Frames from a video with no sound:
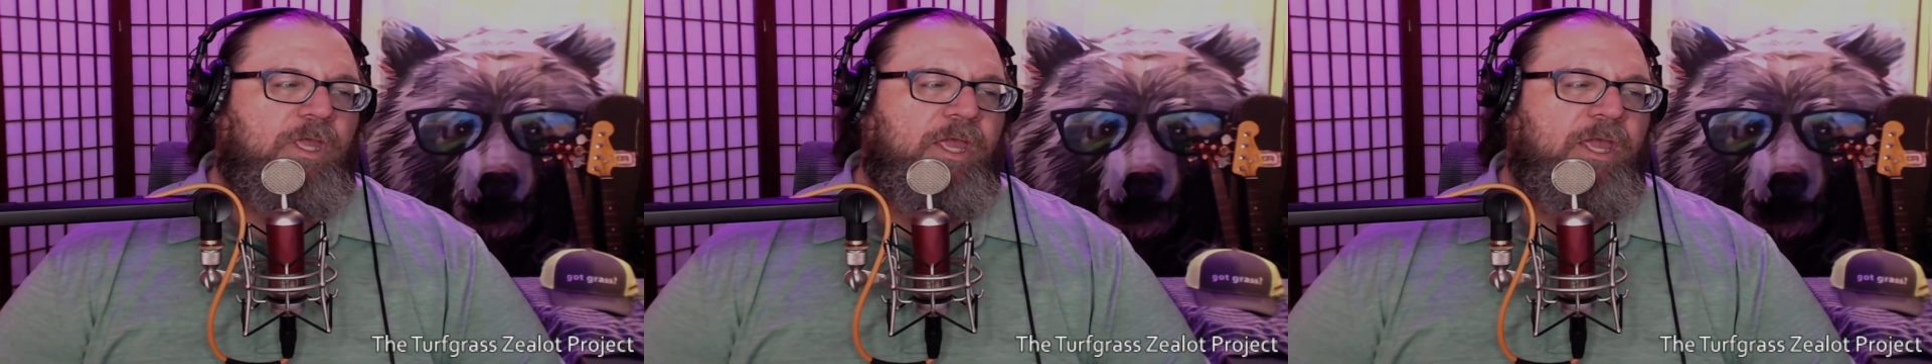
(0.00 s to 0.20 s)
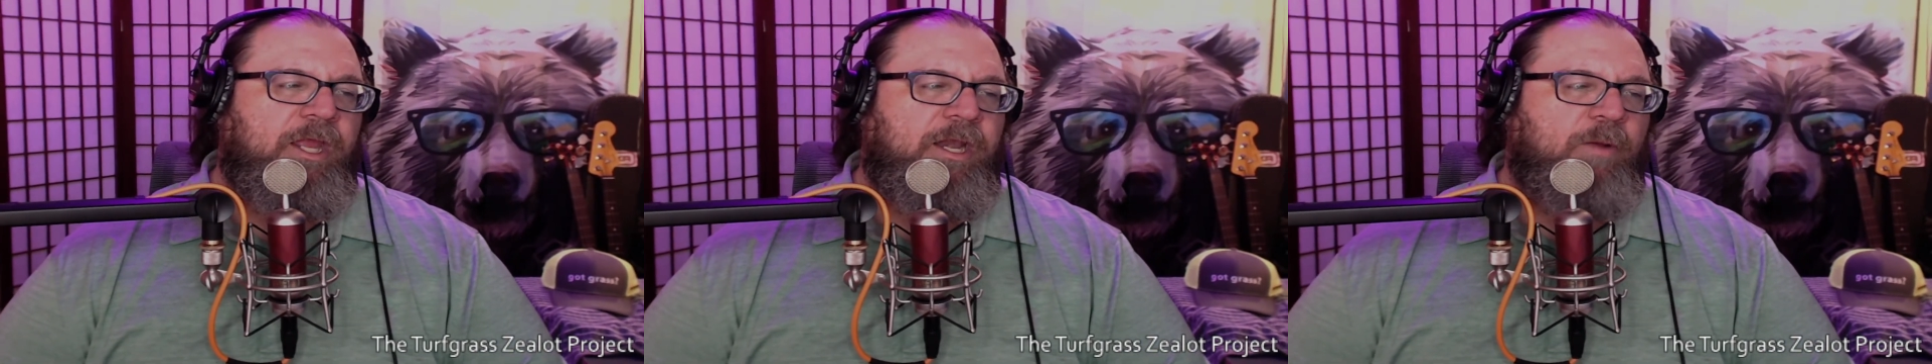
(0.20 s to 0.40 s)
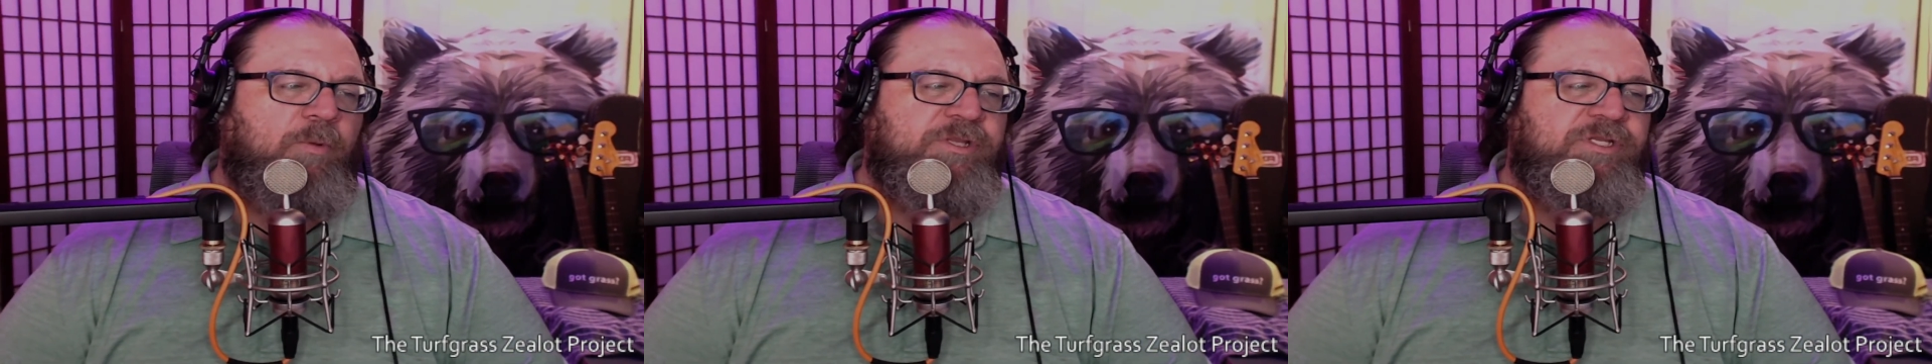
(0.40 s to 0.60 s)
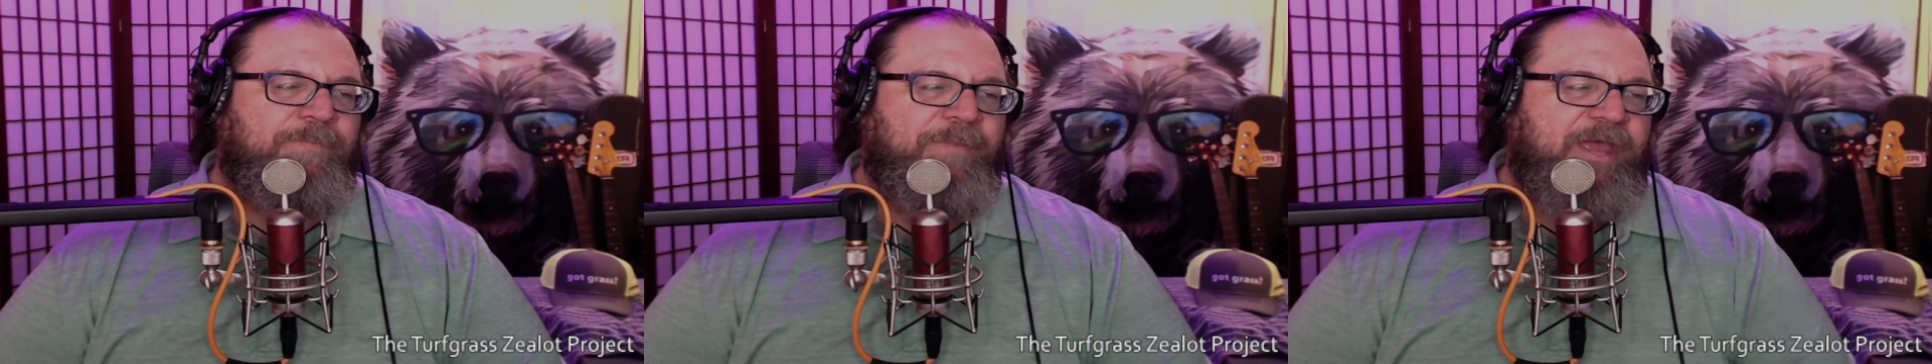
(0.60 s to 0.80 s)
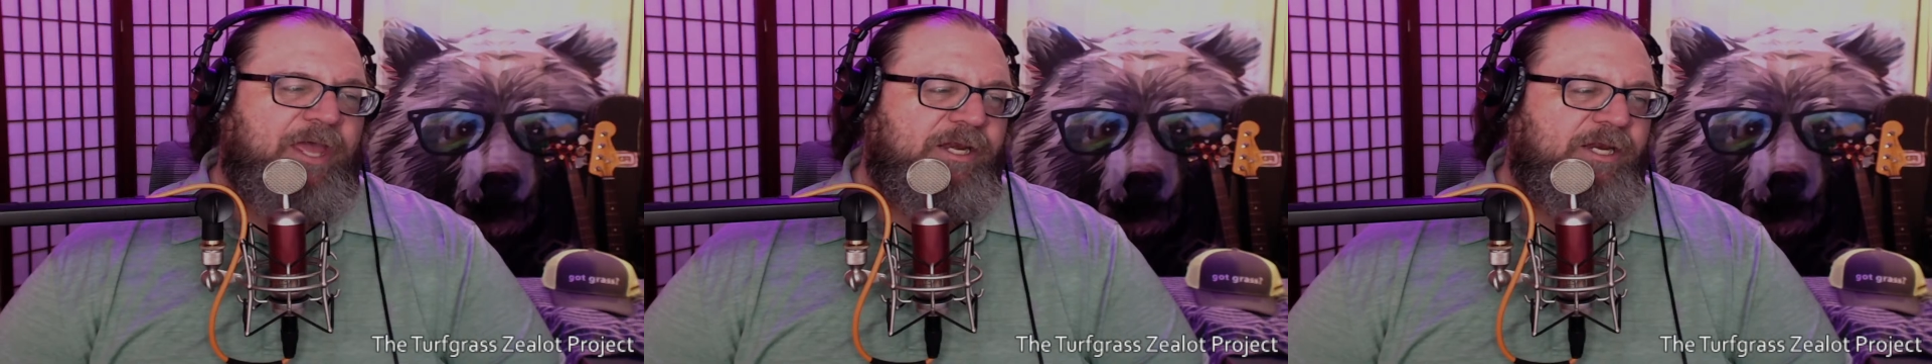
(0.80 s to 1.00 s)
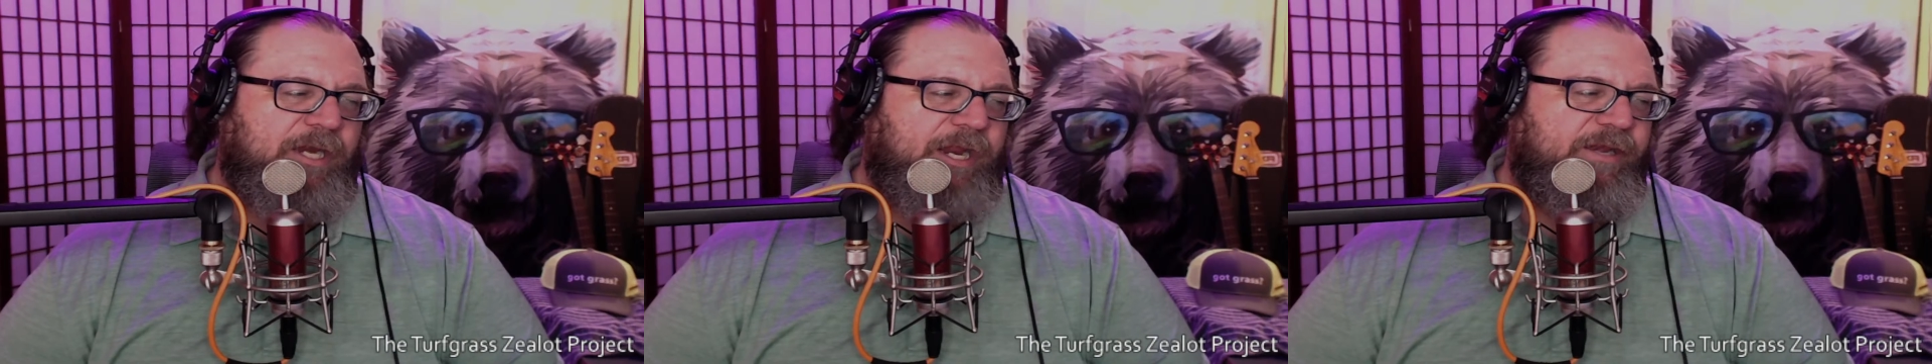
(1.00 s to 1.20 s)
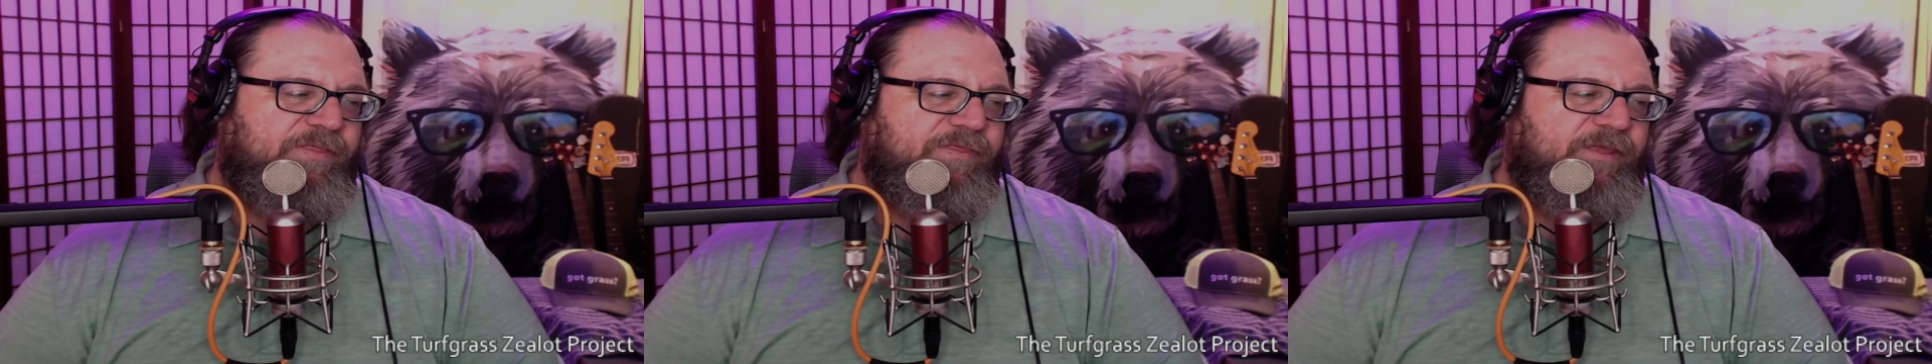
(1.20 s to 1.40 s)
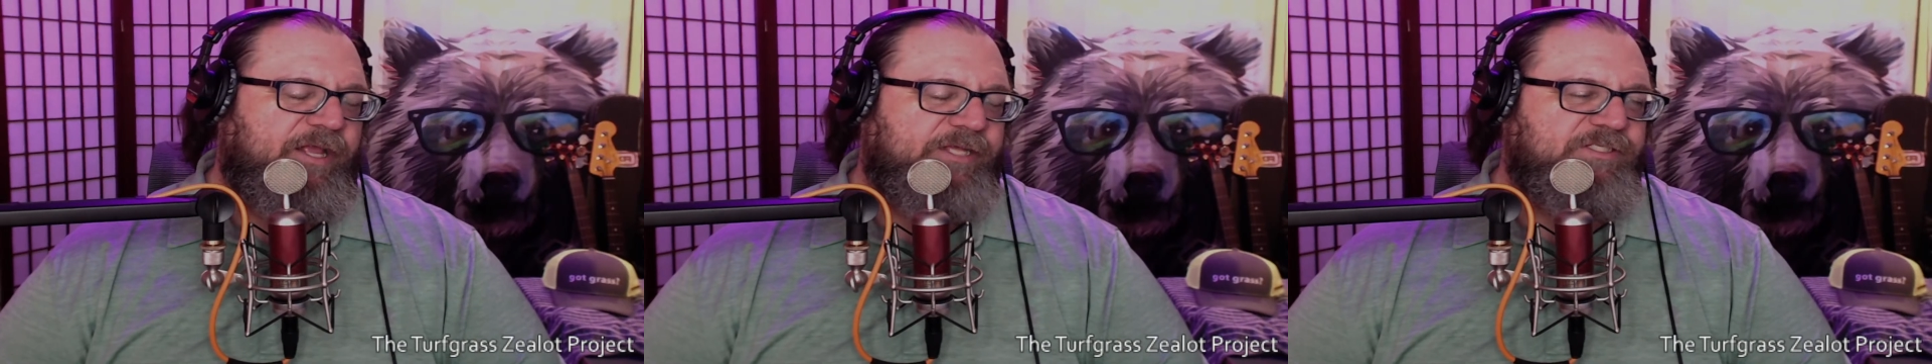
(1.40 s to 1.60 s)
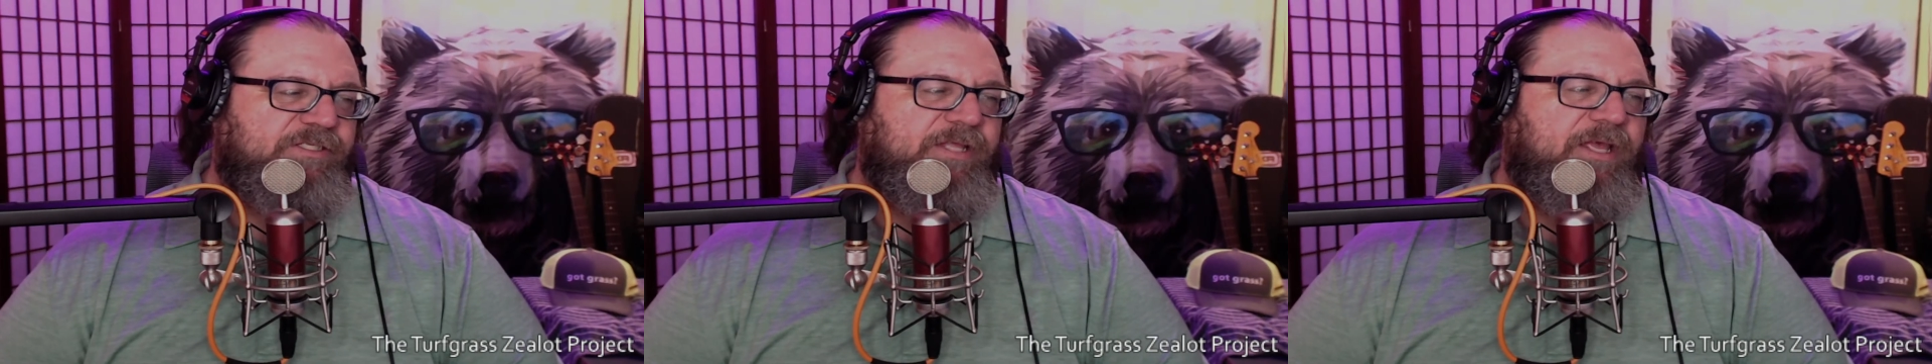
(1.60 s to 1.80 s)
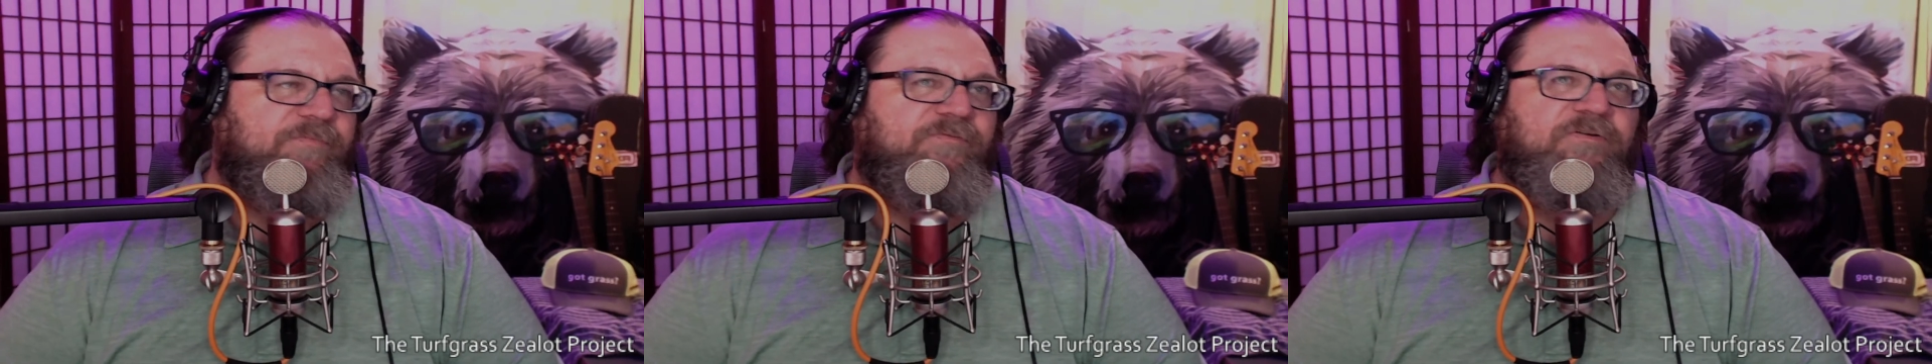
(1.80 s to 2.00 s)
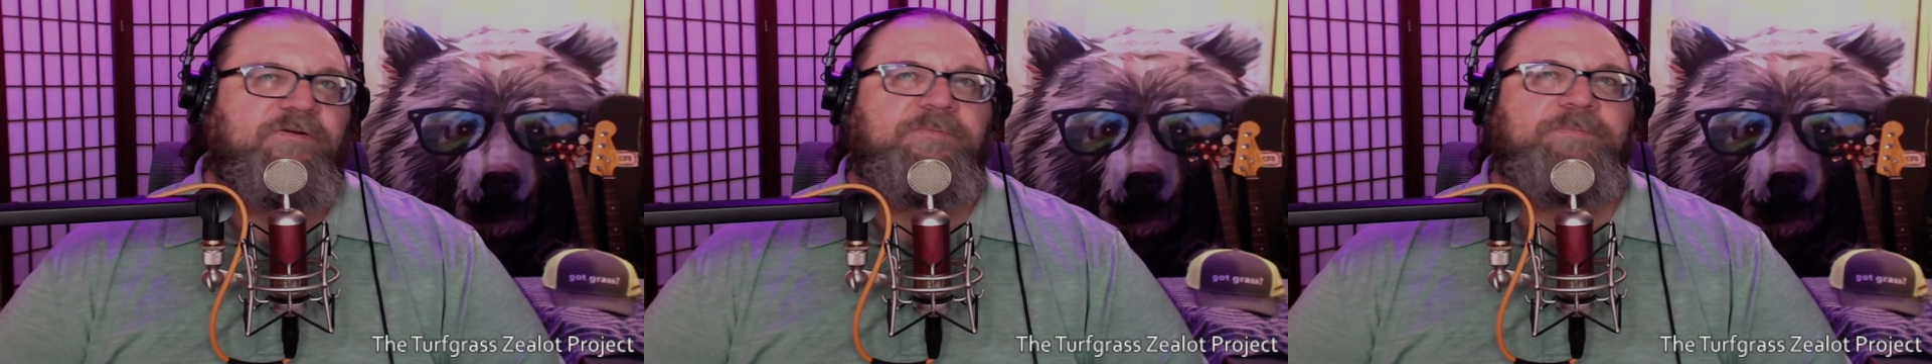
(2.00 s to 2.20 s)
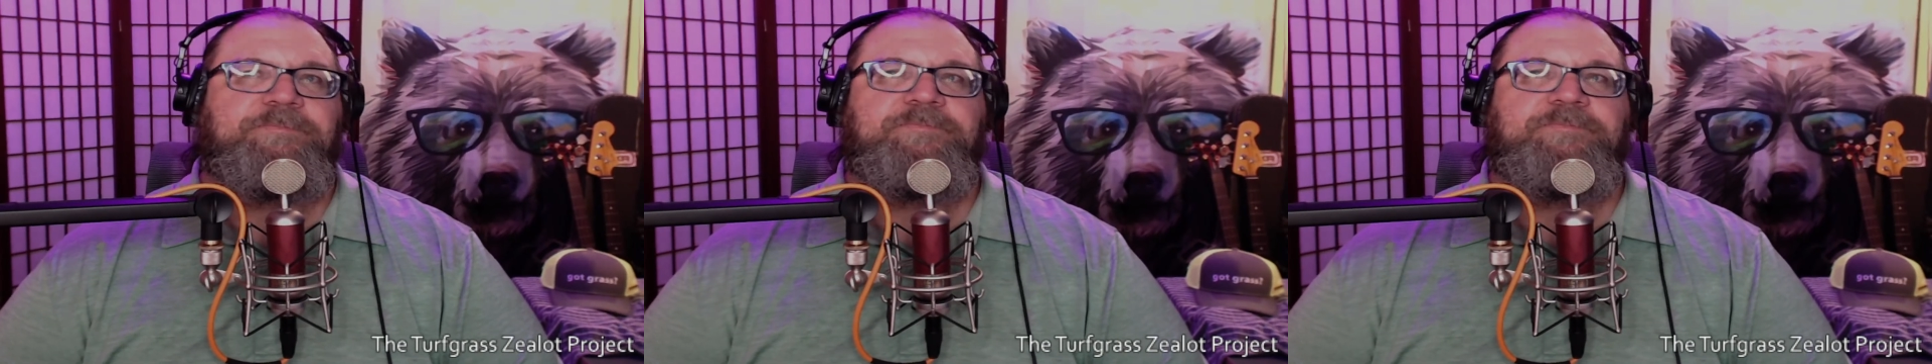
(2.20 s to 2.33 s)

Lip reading: and I went to bed, and I think I slept for